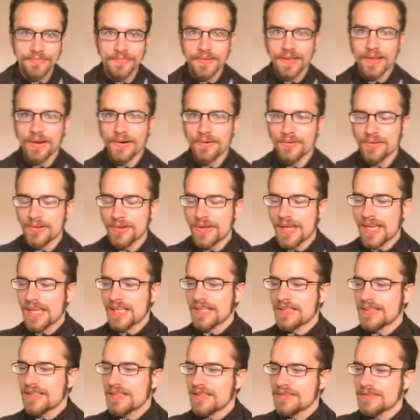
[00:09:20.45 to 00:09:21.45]
You know, you
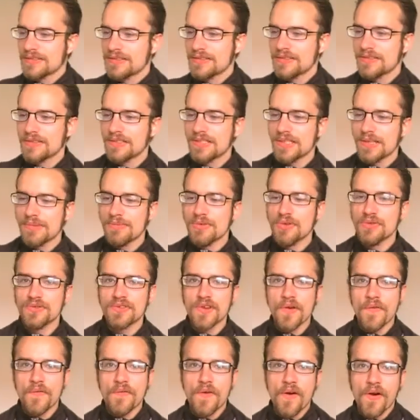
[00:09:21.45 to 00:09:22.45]
can't move
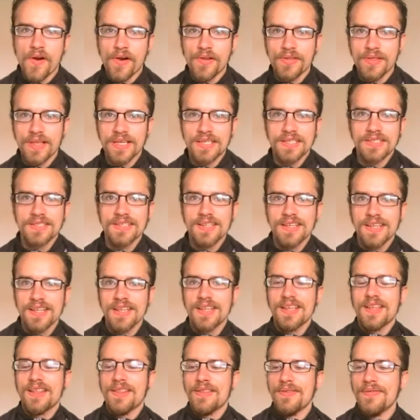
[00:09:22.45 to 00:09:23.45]
so far that
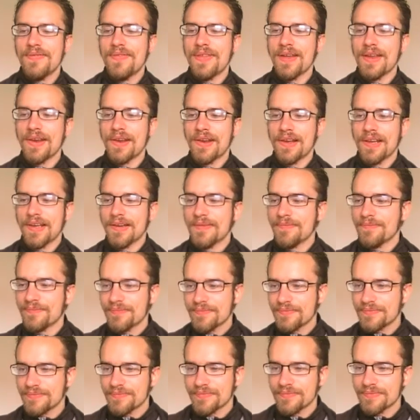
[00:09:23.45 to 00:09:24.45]
they
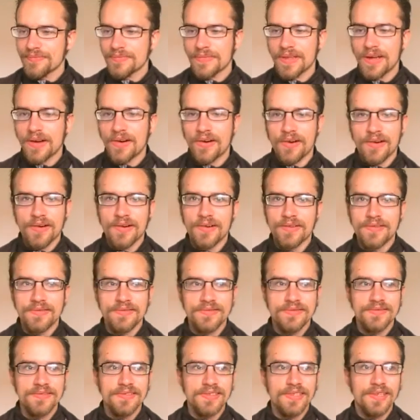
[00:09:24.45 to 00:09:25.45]
are,
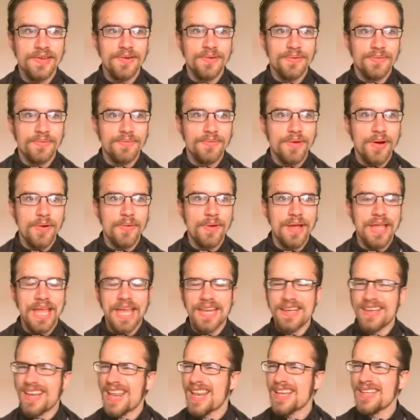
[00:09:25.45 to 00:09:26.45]
you know, away.
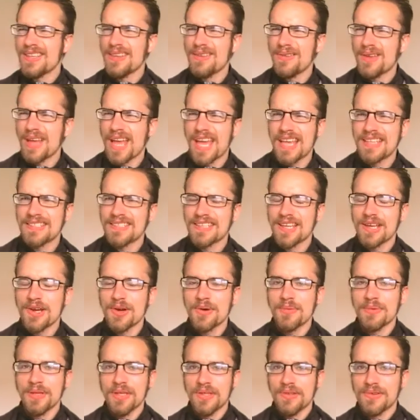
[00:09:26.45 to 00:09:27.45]
And as
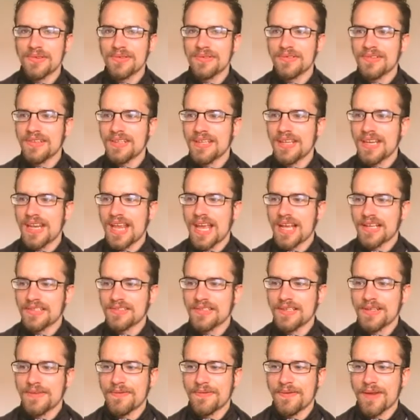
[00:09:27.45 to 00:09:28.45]
Niobe, you're
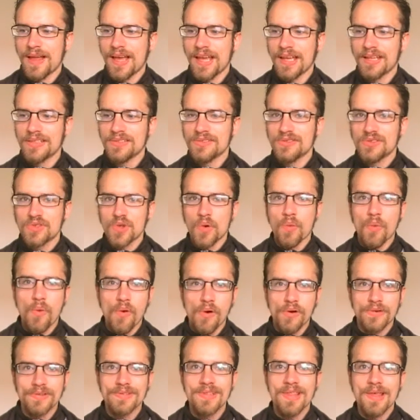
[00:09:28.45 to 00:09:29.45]
actually flying
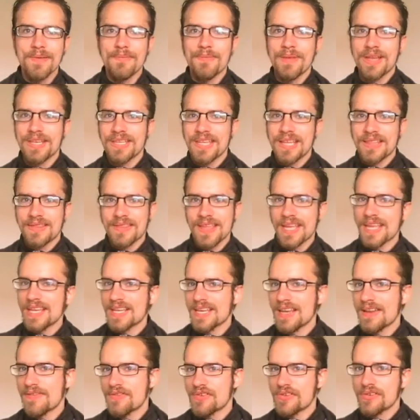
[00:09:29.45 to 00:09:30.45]
towards them, and yet they
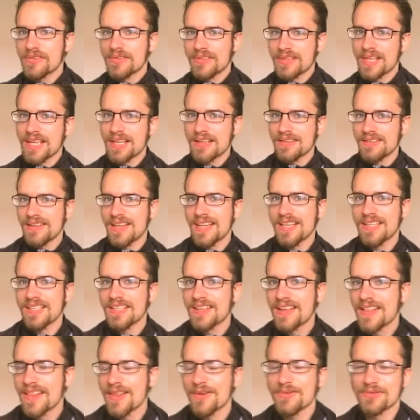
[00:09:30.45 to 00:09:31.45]
never get any
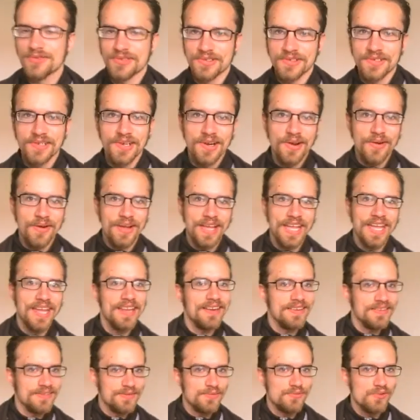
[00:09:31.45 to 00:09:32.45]
closer. You know,
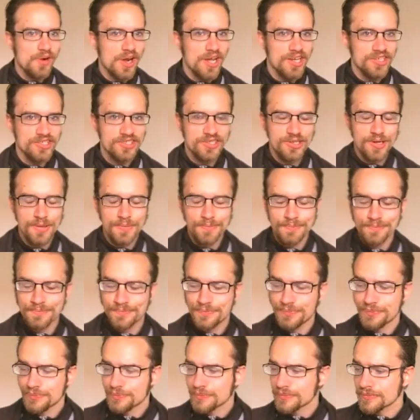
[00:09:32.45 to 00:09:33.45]
again, rushed,
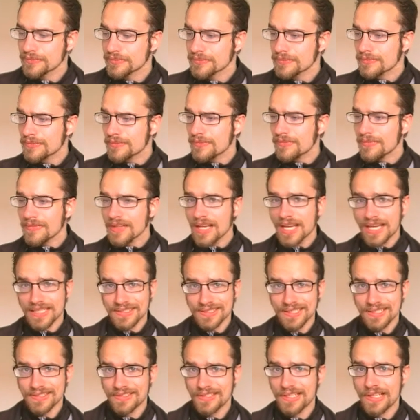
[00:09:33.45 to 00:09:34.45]

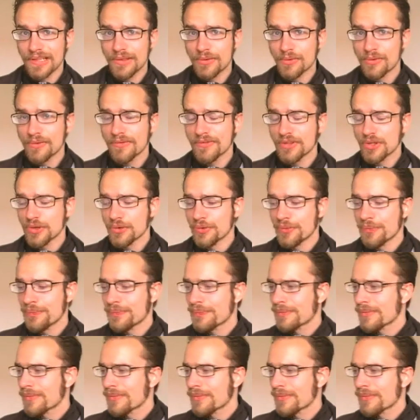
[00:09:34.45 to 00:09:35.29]
as I say in the review.